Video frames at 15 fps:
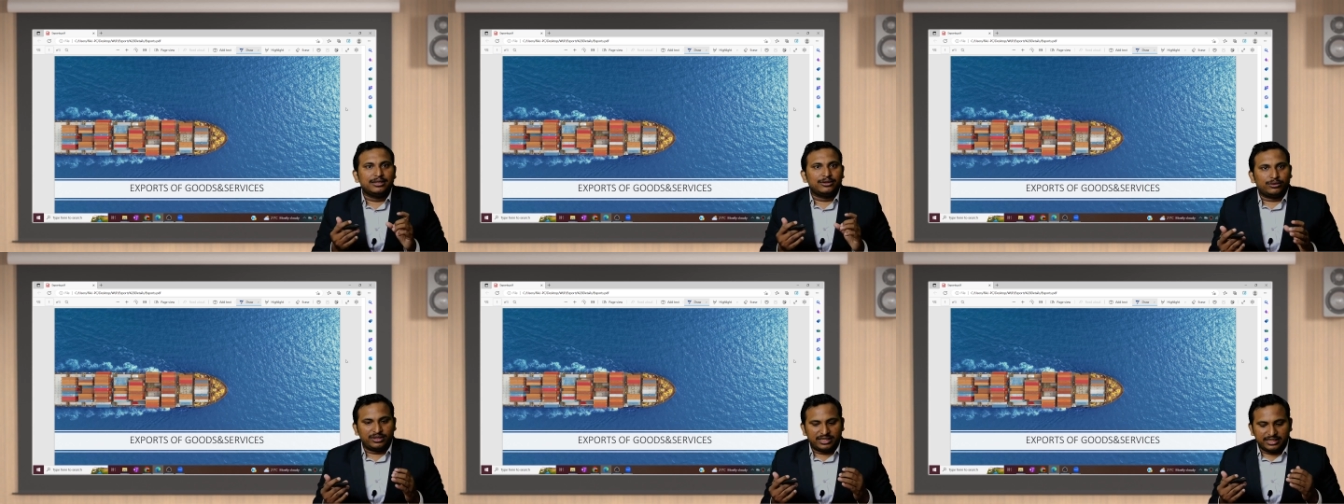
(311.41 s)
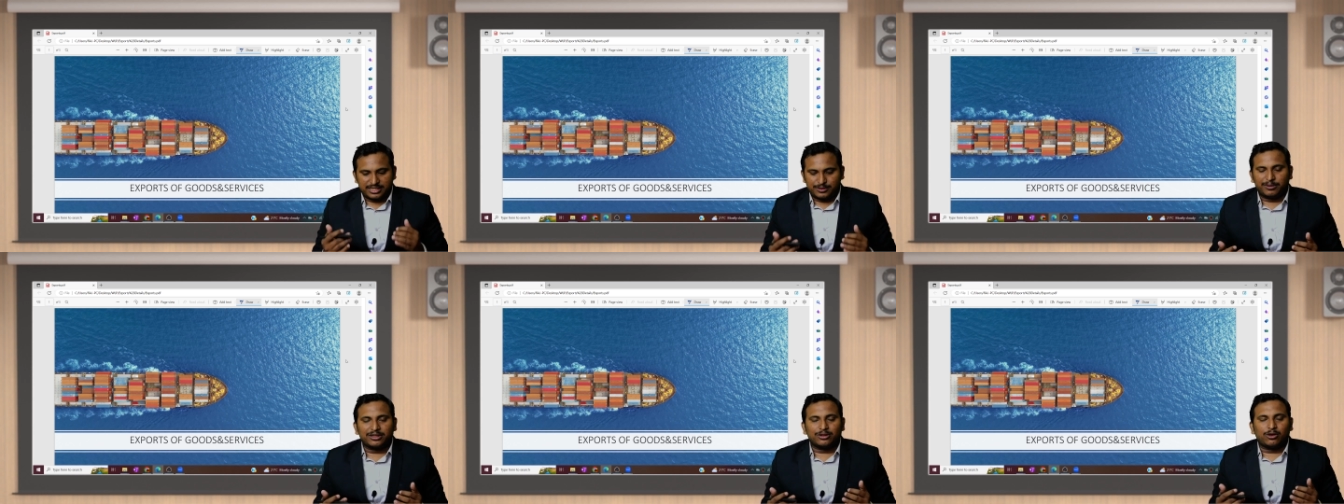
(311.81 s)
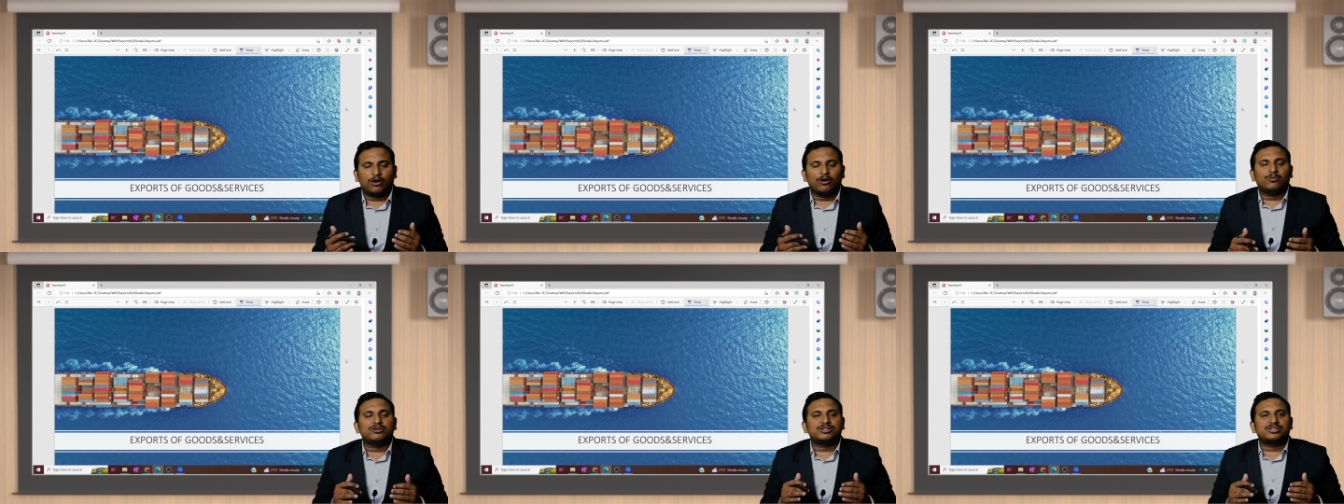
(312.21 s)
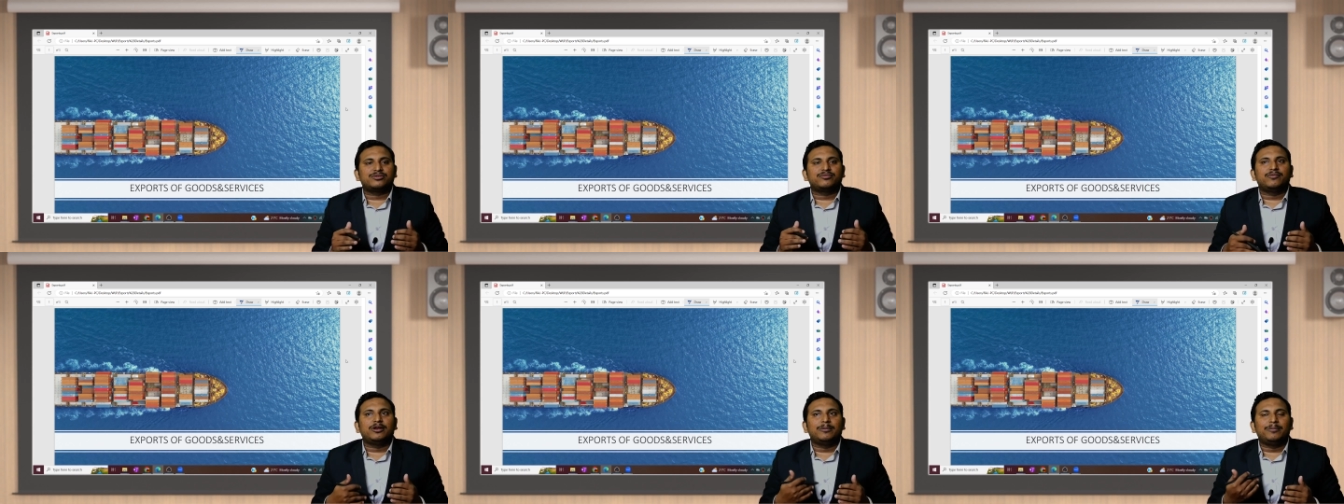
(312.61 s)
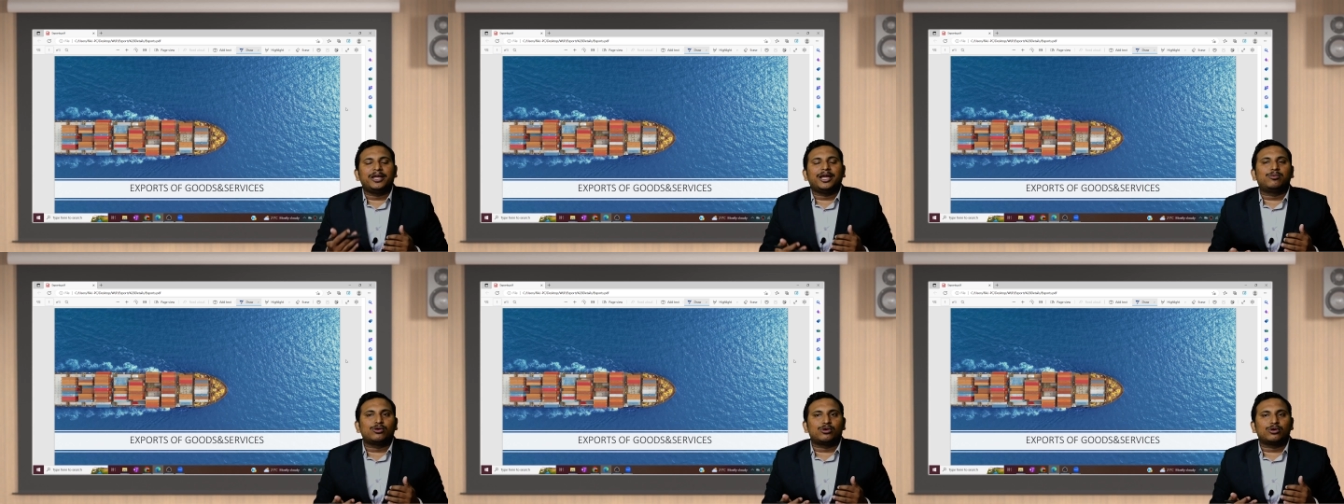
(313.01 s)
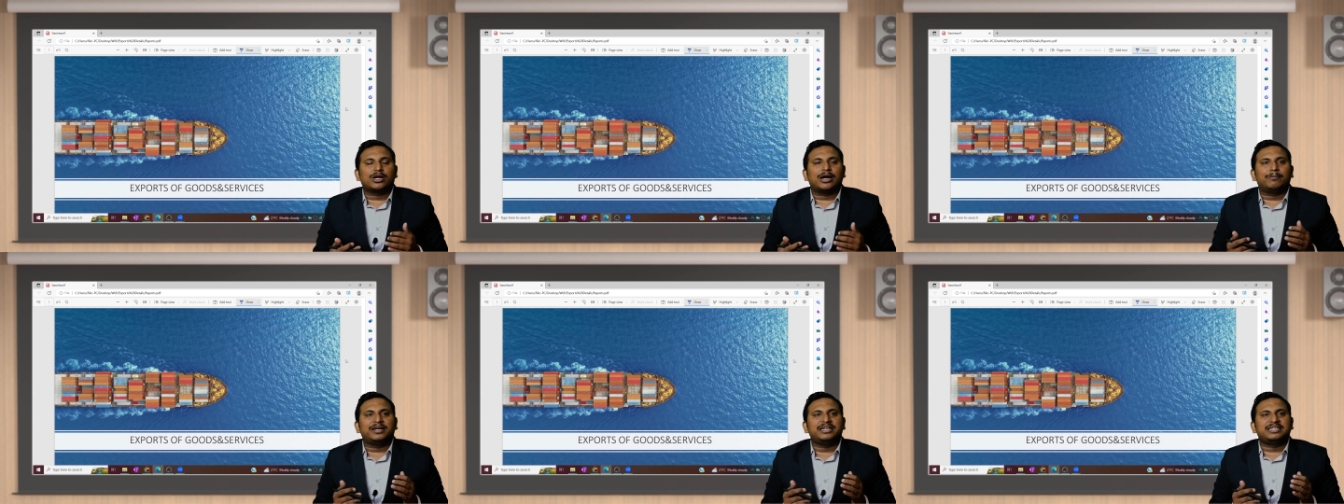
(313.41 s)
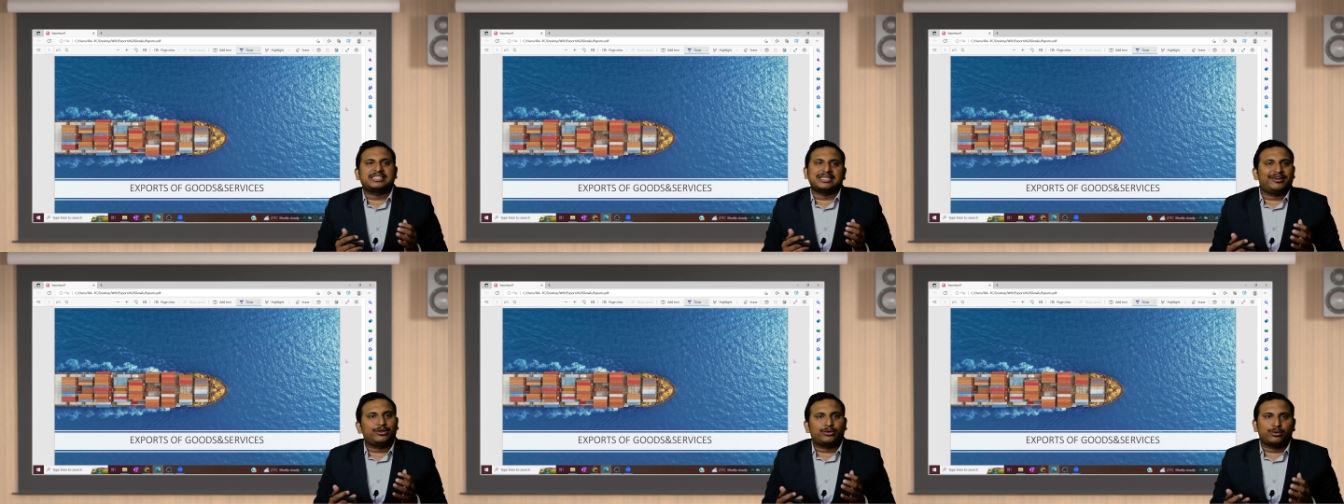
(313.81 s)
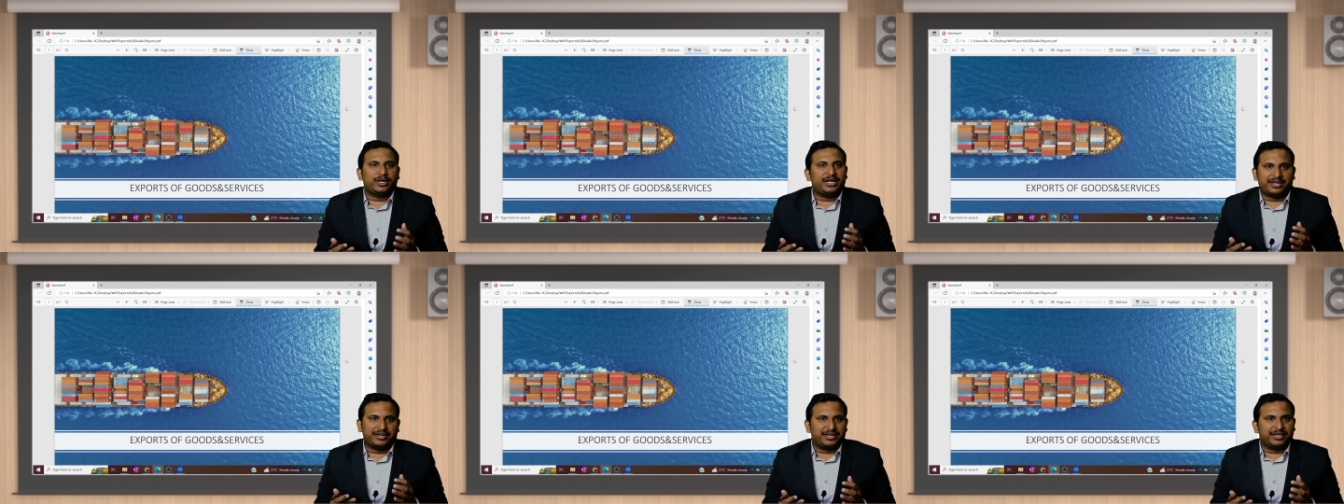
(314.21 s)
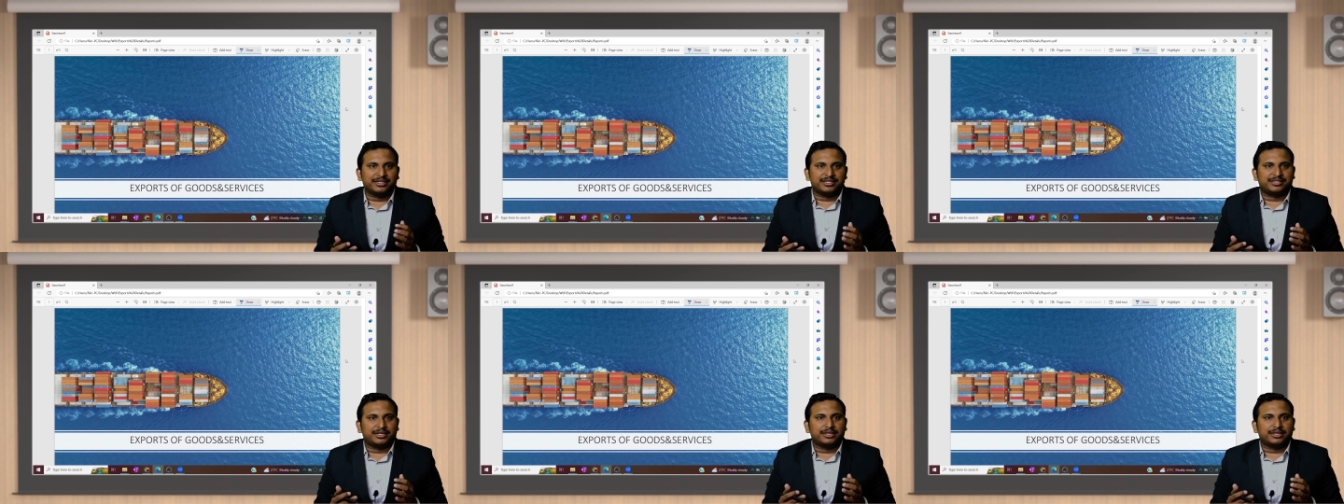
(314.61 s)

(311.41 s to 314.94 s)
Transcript: This month almost we will be able to complete 7 to 8 returns.